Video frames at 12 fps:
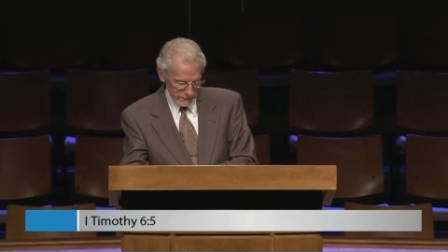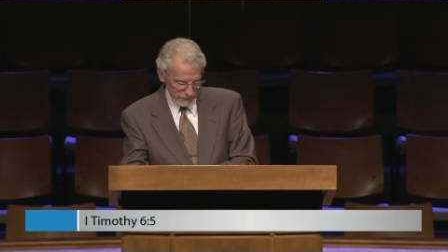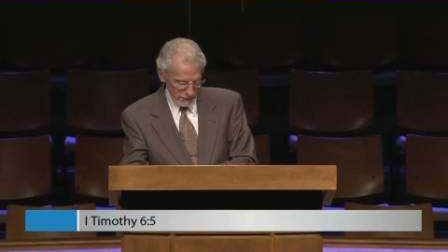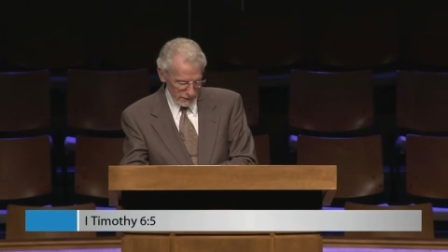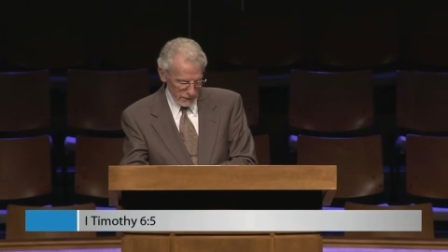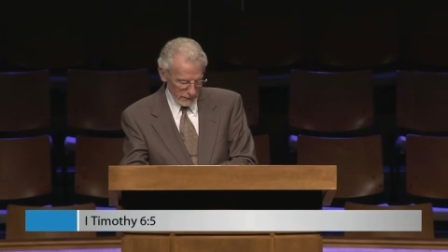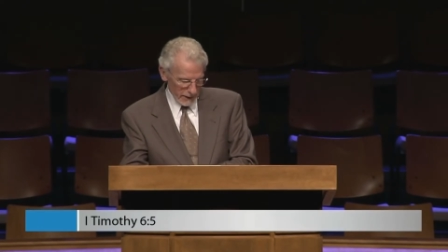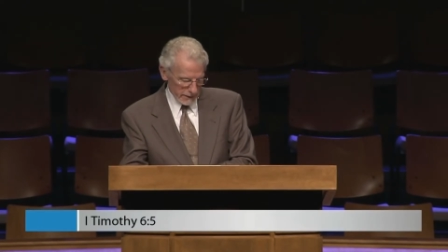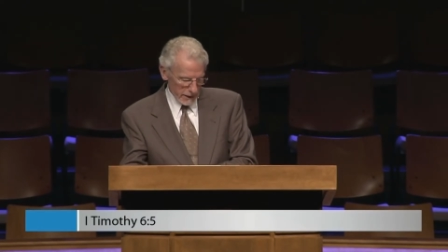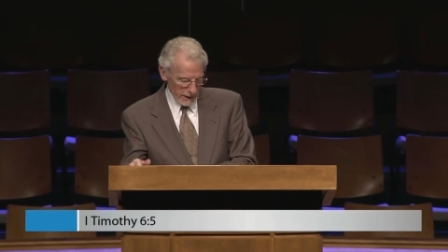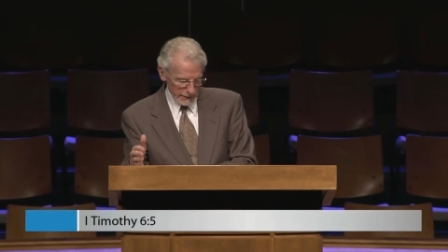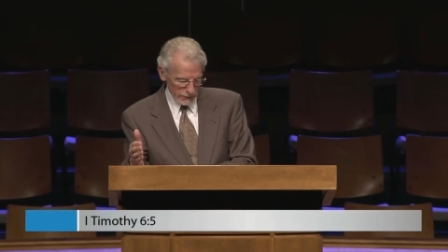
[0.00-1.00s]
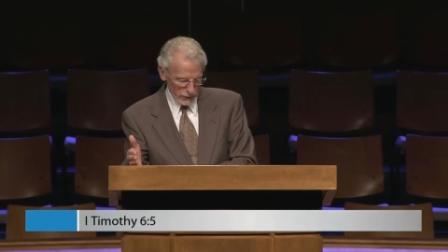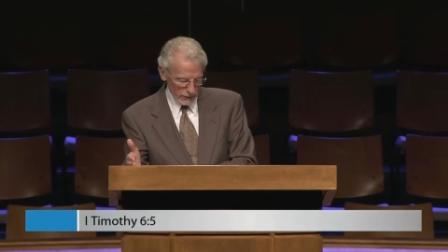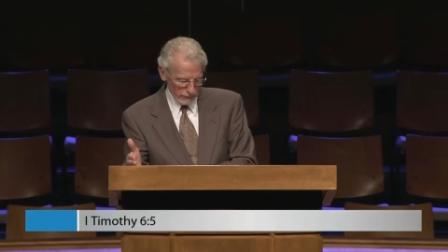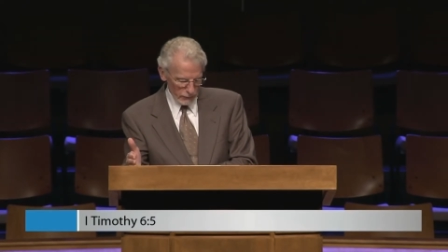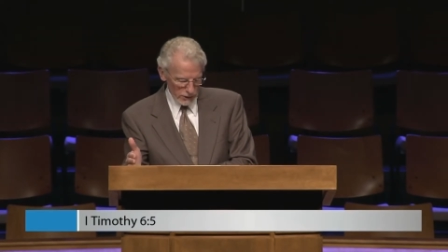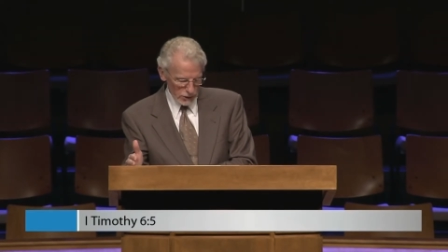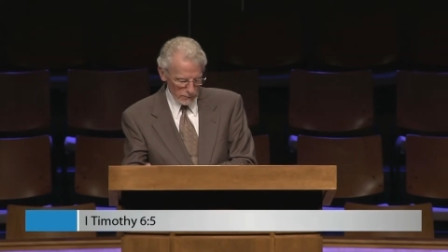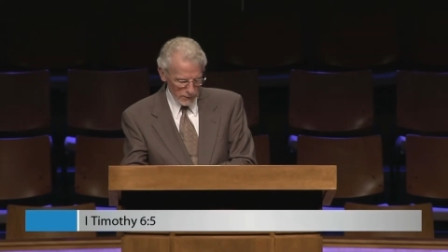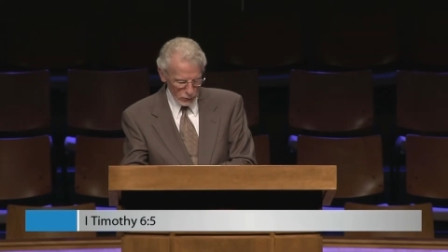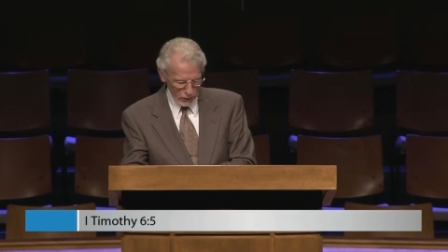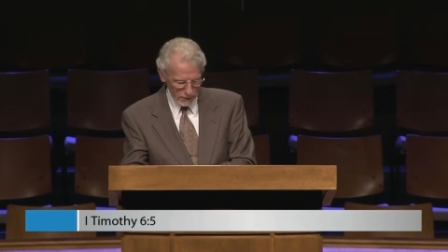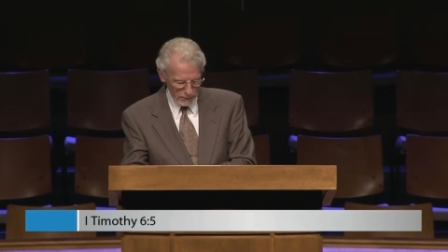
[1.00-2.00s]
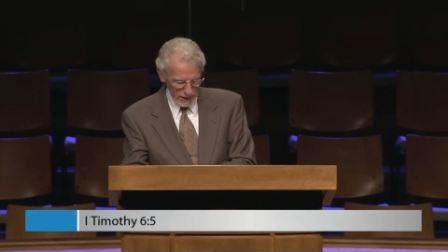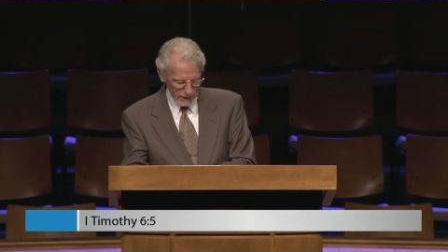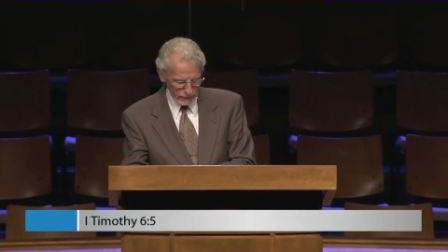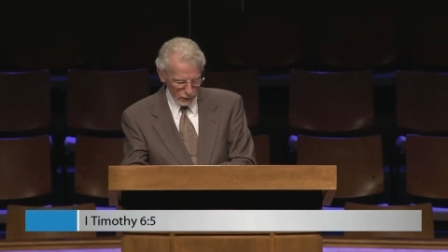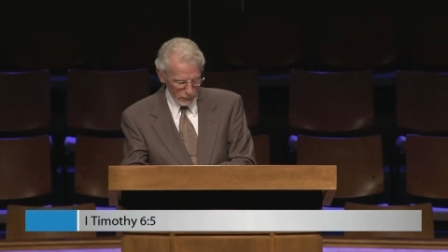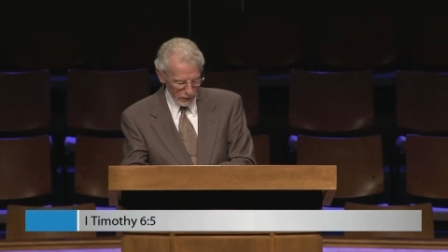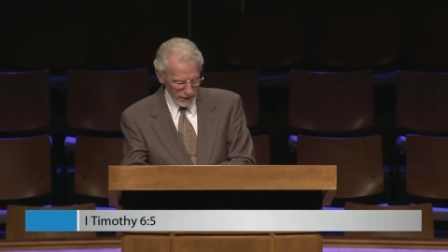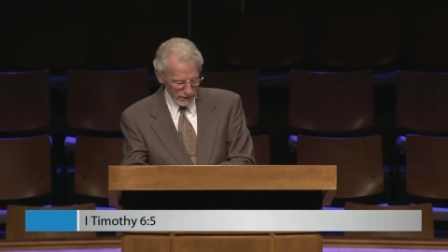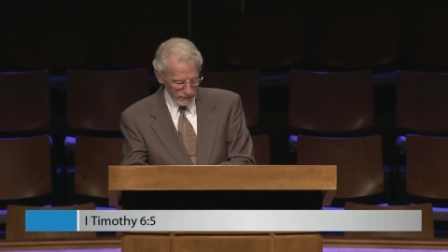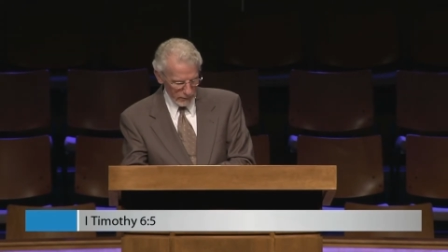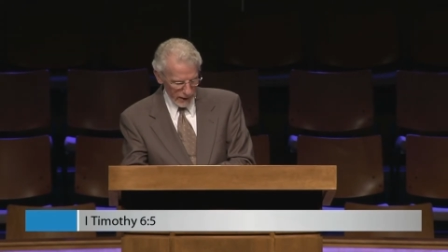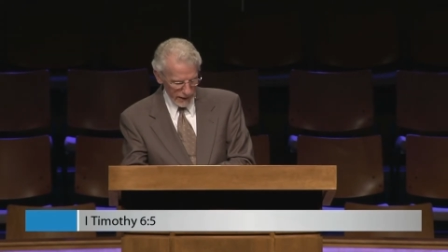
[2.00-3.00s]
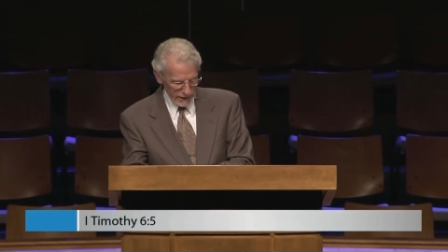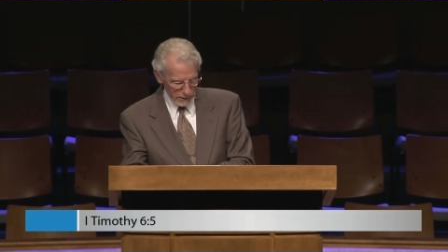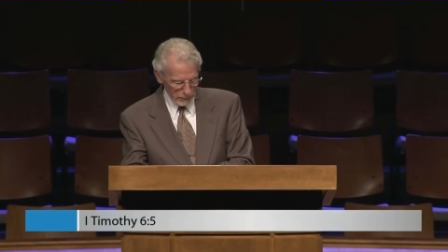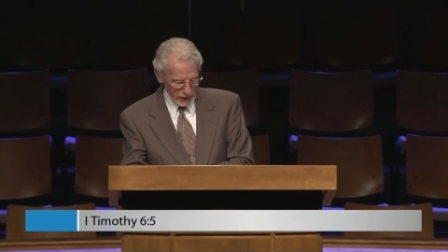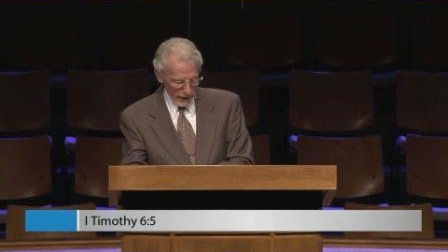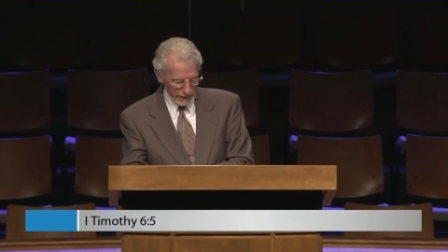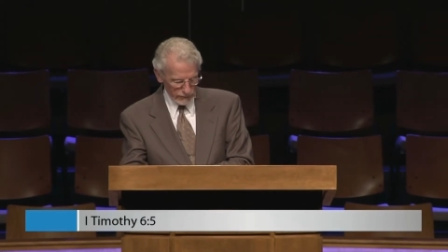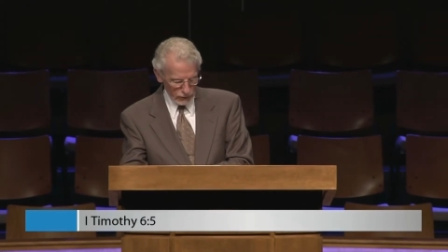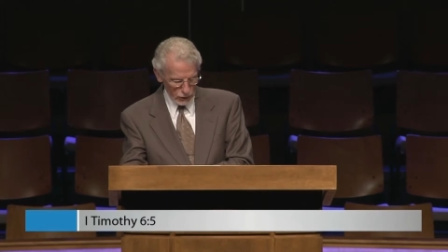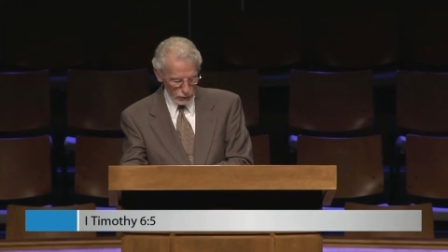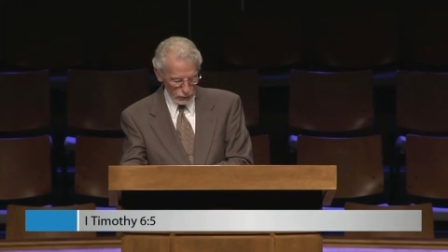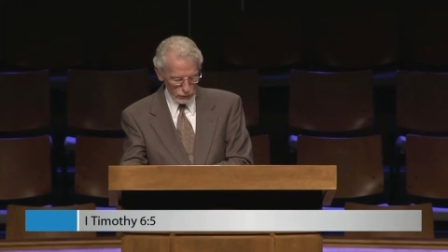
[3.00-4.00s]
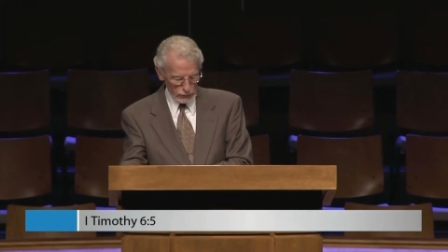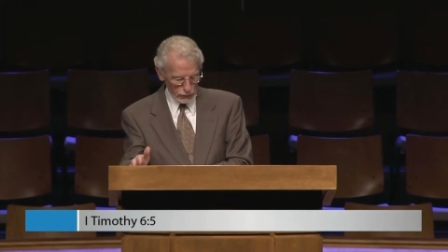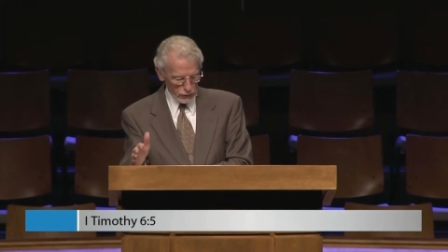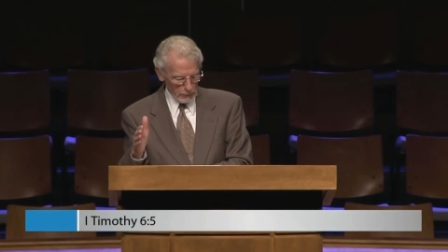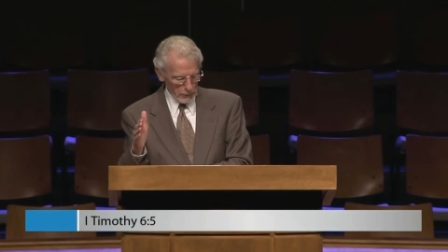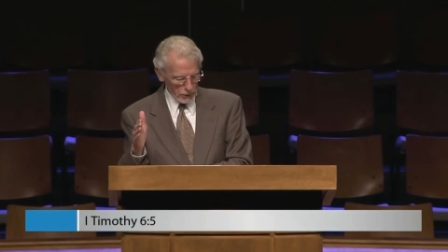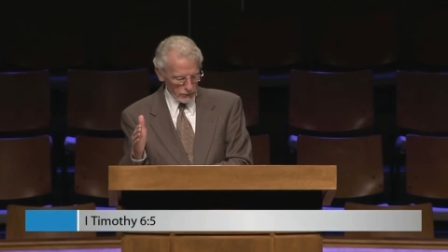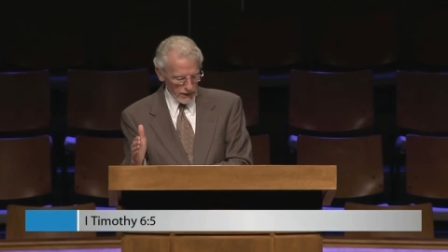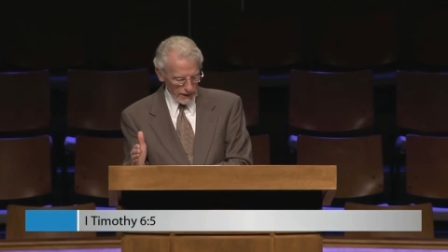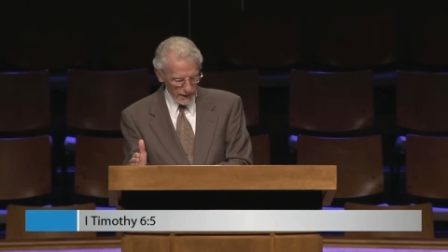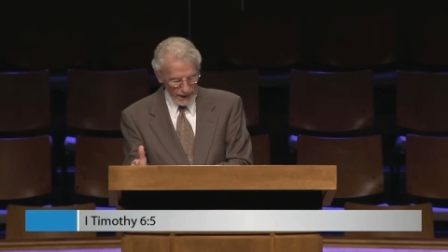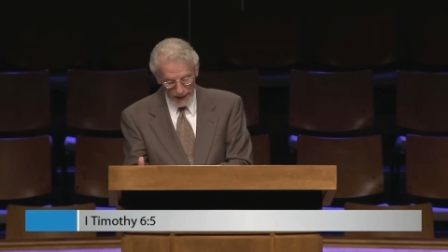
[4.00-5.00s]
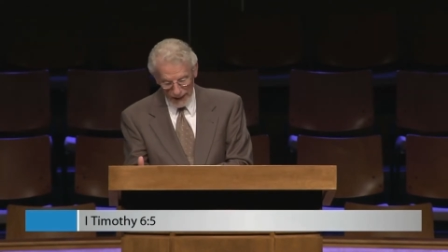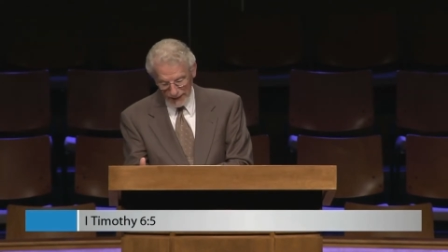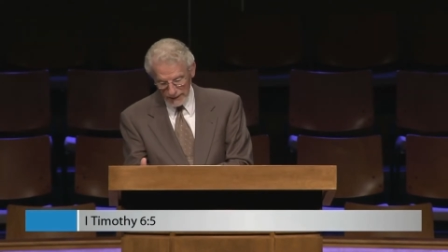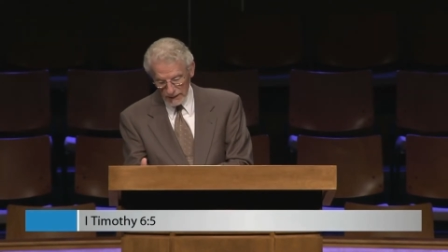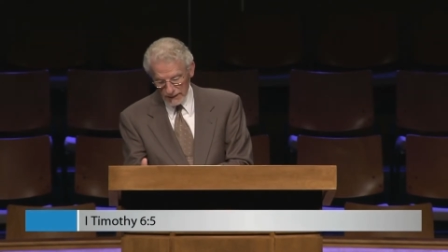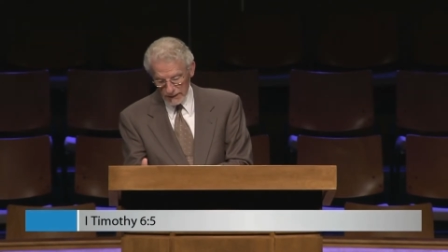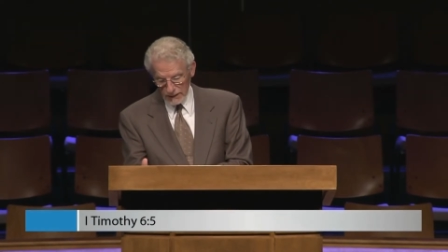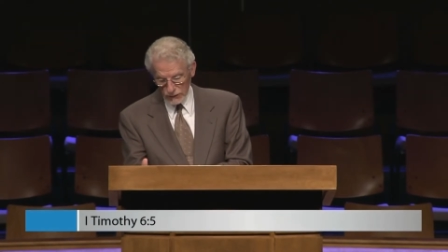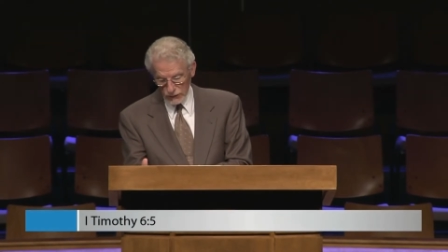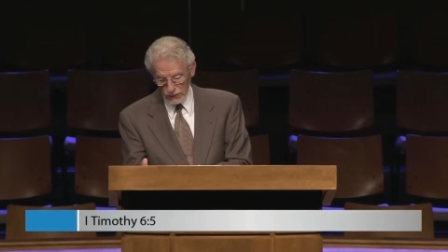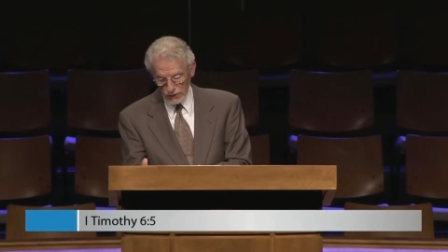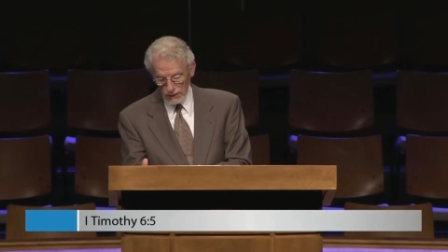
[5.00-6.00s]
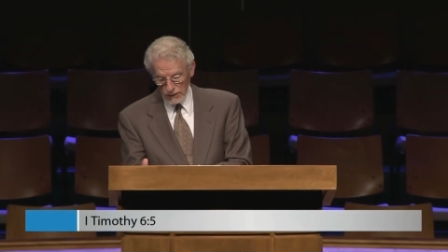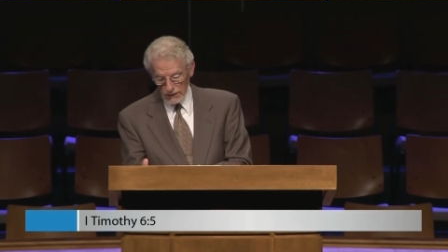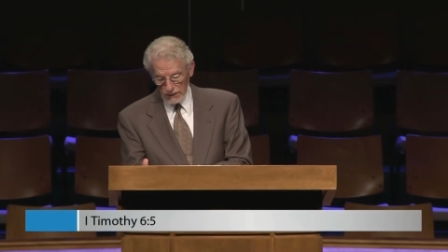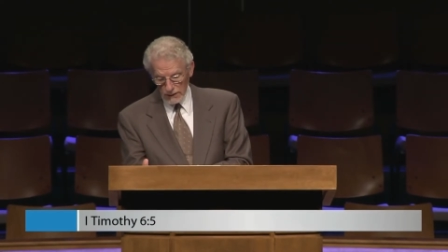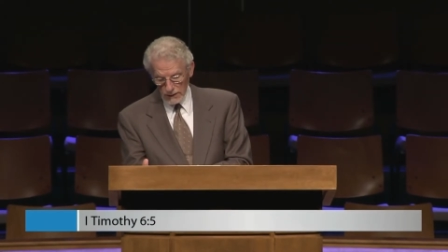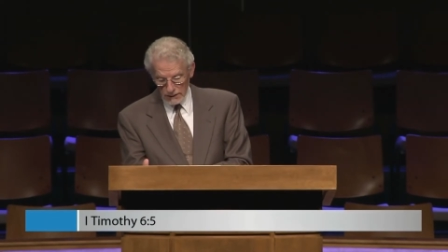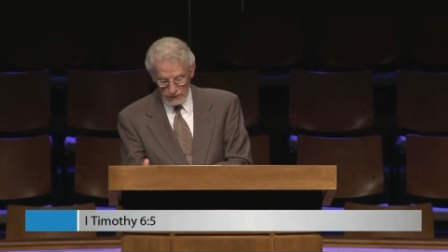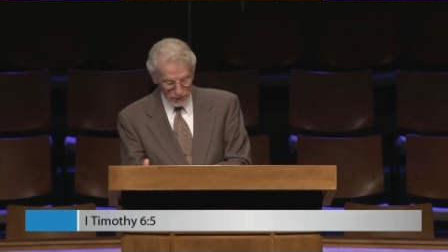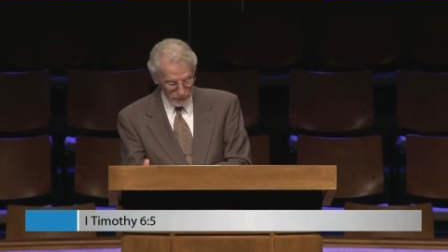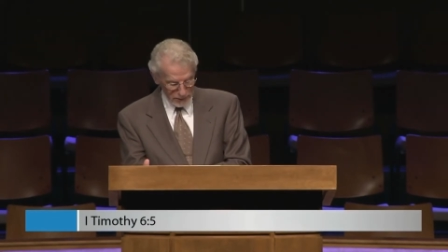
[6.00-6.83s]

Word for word: Talks about constant friction between men of depraved mind, deprived of the truth, who suppose that godliness is a